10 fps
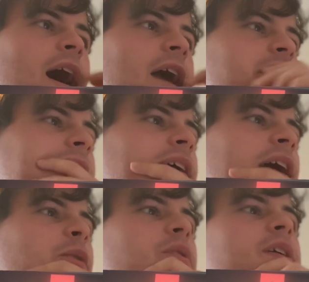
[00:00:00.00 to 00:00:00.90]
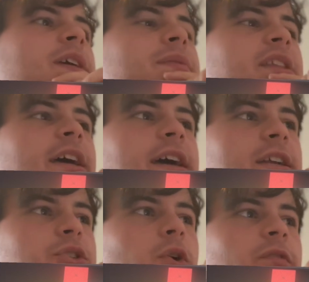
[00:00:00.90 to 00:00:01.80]
I think I will give it the
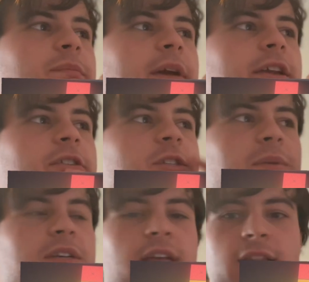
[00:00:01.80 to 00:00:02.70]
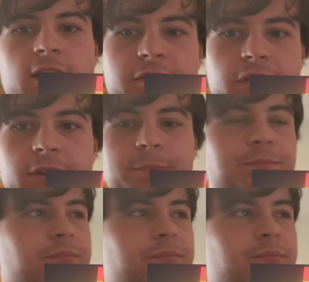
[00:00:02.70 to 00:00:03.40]
edge over Mater just because I love the